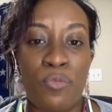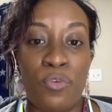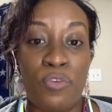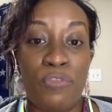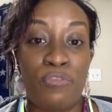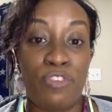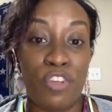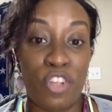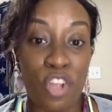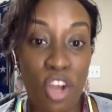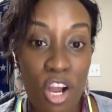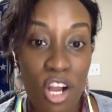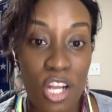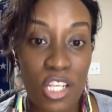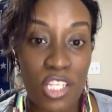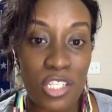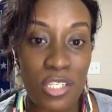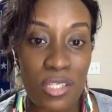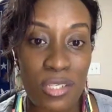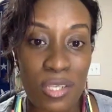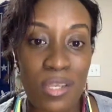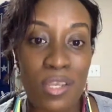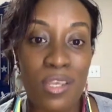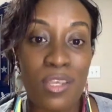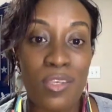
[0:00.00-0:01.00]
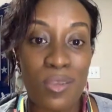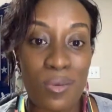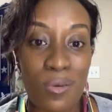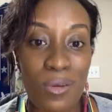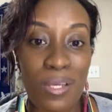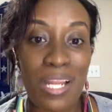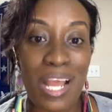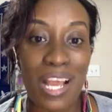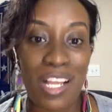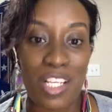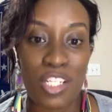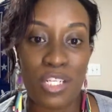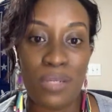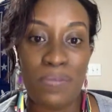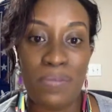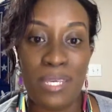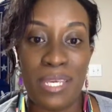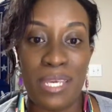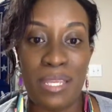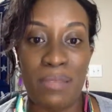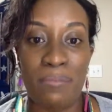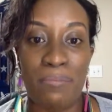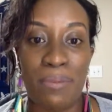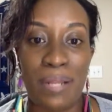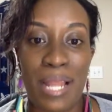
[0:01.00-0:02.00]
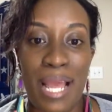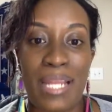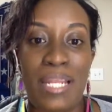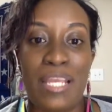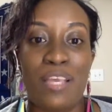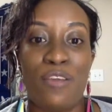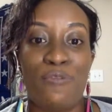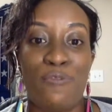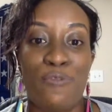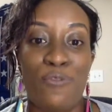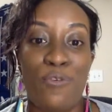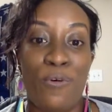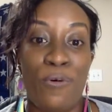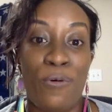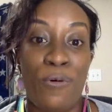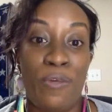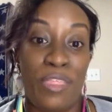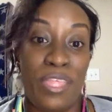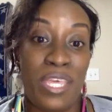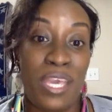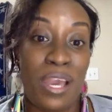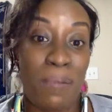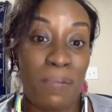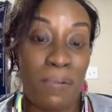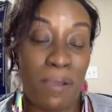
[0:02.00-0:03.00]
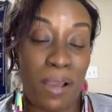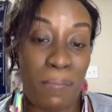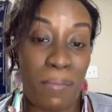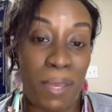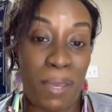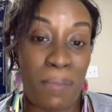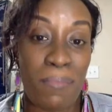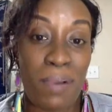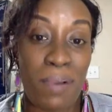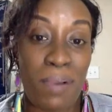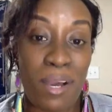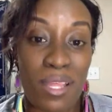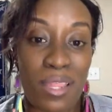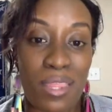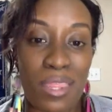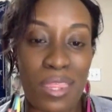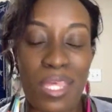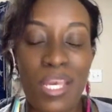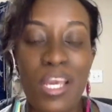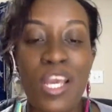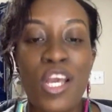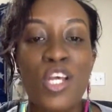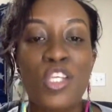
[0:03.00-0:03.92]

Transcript: we've launched, you could actually begin planning for the upcoming month.